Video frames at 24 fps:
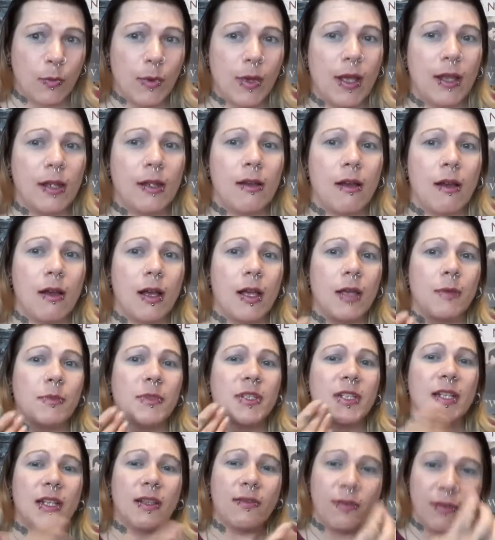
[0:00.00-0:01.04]
when
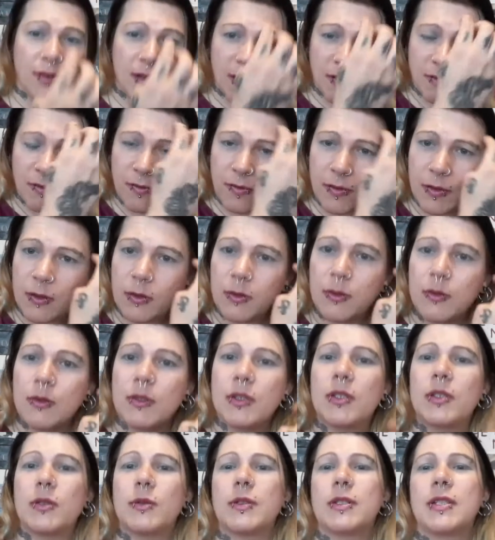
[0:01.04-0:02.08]
I'm delivering
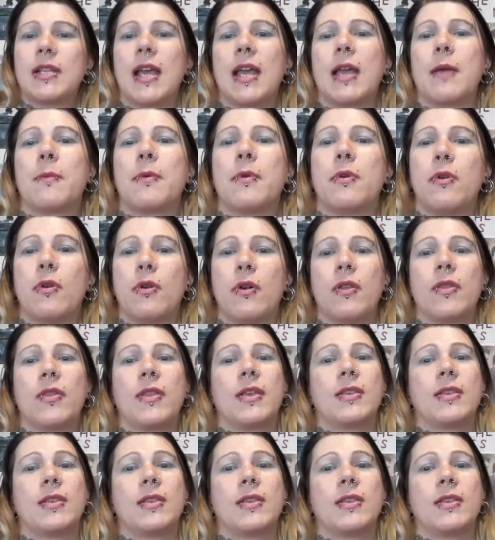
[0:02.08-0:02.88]
food to a table,